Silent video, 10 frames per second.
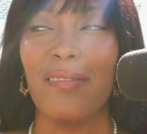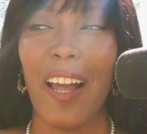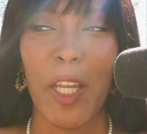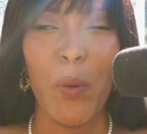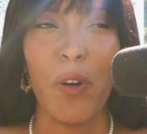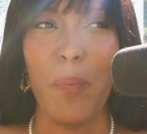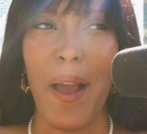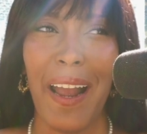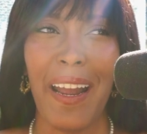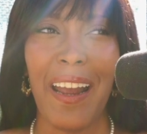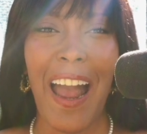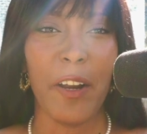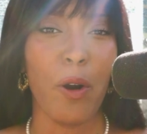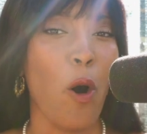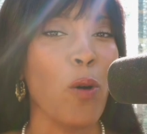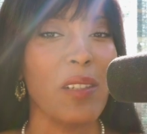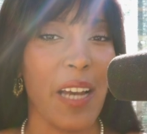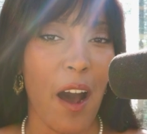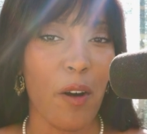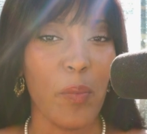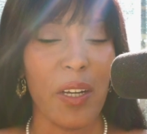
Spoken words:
that you would pay at your hometown,